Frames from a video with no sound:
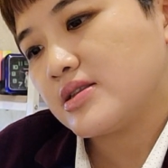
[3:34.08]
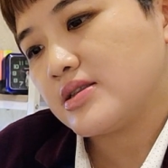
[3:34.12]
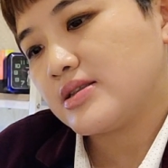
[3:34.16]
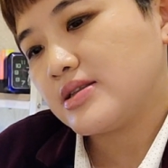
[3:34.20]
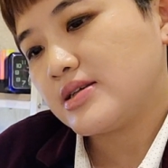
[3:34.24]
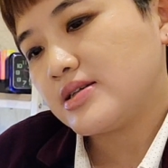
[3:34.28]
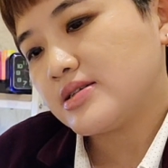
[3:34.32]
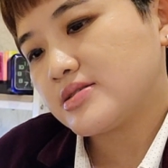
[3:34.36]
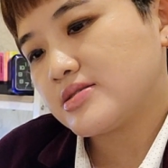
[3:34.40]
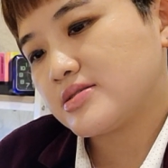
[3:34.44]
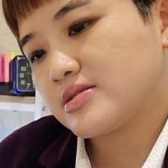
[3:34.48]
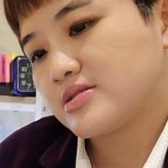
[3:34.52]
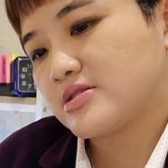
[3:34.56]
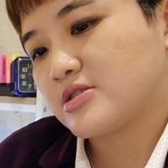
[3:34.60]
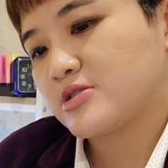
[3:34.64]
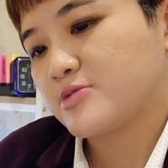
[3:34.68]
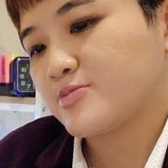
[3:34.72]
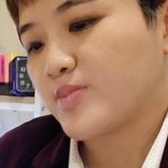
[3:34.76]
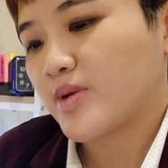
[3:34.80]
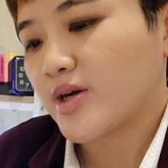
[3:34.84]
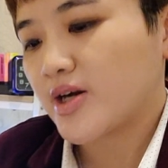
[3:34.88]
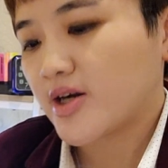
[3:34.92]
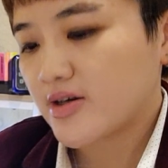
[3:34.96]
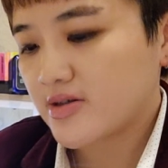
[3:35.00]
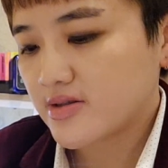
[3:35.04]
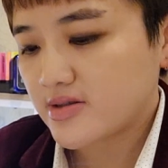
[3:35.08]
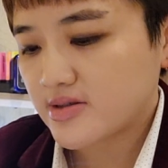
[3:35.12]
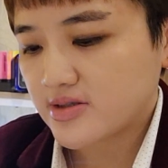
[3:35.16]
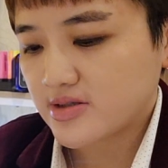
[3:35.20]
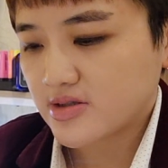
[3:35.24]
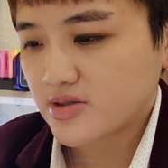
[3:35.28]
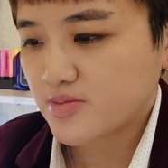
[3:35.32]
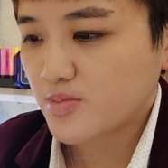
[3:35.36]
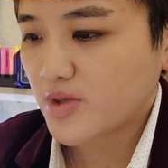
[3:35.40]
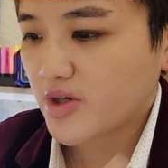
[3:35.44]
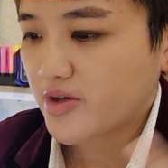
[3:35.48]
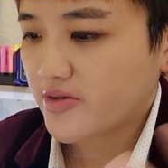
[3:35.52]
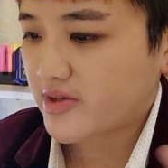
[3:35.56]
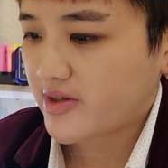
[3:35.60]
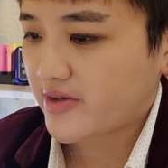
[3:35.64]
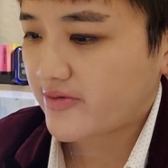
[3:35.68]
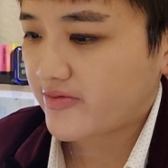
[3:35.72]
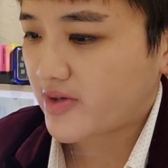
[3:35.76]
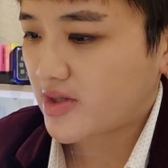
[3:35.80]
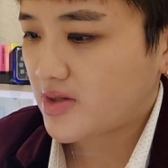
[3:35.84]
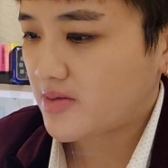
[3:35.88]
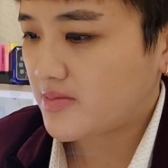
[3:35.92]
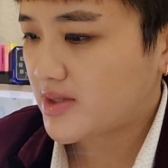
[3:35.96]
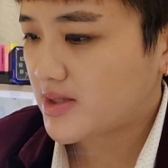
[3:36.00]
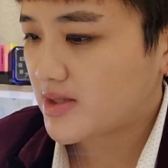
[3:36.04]
this part is more the
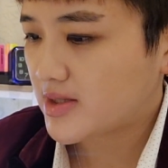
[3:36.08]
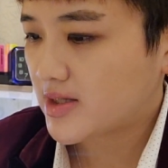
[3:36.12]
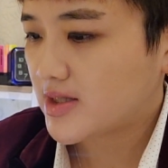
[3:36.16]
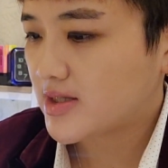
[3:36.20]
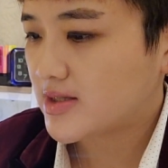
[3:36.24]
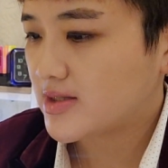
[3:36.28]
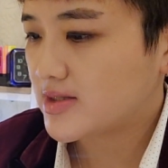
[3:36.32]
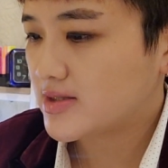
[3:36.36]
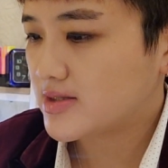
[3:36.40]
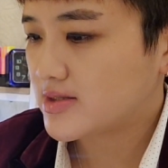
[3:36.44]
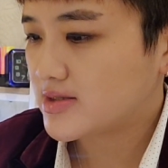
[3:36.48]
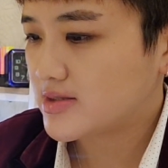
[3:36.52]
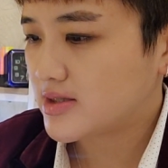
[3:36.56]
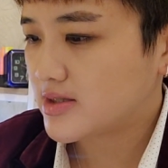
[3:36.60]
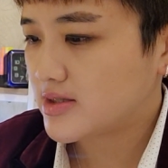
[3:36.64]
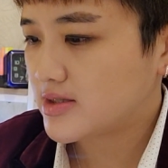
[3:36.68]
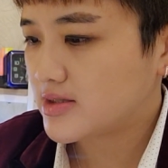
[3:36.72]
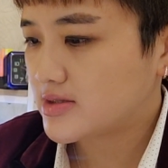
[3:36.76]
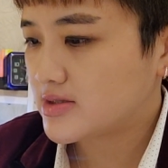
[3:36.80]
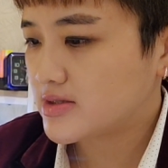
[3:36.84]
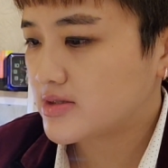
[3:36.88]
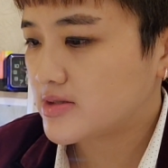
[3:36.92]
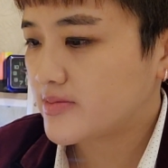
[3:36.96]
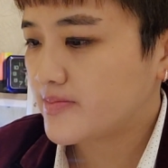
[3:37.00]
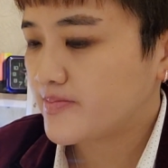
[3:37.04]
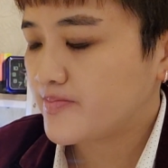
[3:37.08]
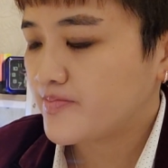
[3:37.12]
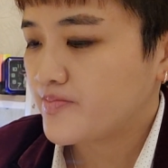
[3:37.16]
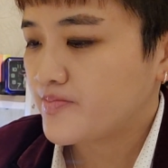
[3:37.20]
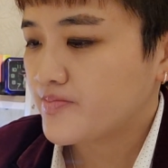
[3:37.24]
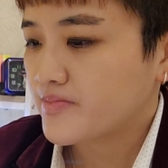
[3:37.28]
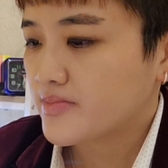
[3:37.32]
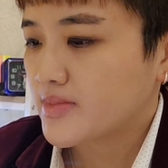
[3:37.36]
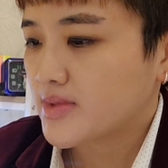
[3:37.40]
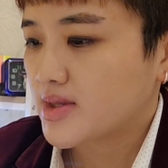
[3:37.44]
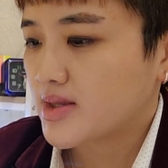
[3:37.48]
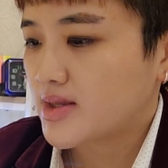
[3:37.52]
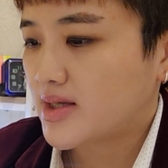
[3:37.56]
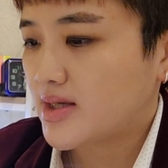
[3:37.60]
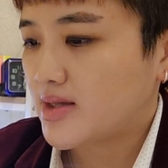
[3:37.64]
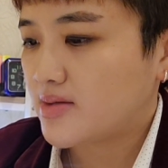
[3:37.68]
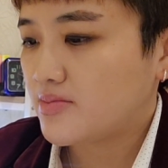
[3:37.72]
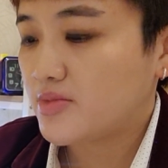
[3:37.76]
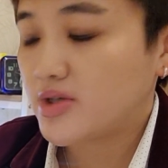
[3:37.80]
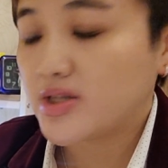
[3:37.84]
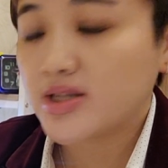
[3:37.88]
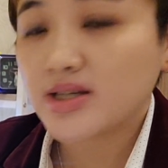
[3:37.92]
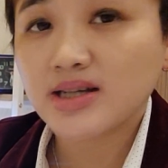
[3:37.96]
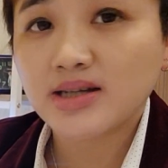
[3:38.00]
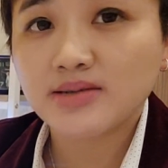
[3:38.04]
fundamental analysis.
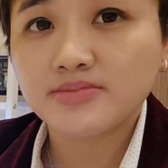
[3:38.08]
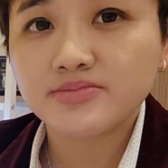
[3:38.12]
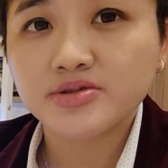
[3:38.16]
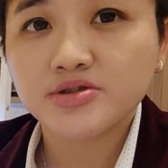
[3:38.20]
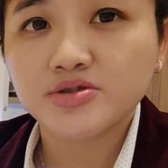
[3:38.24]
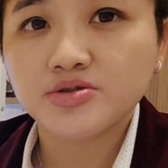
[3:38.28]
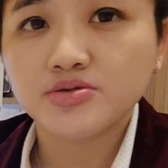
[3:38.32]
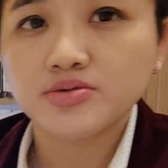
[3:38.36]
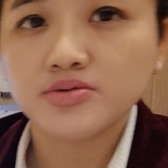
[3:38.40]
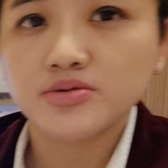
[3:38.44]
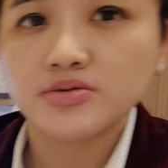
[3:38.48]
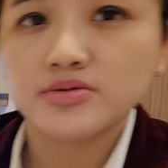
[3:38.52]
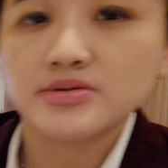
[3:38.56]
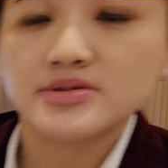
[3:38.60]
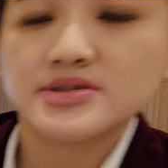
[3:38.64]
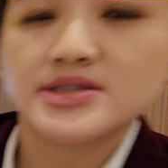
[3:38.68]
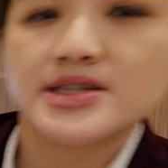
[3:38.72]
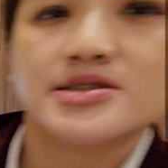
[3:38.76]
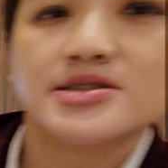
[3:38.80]
Then when it comes to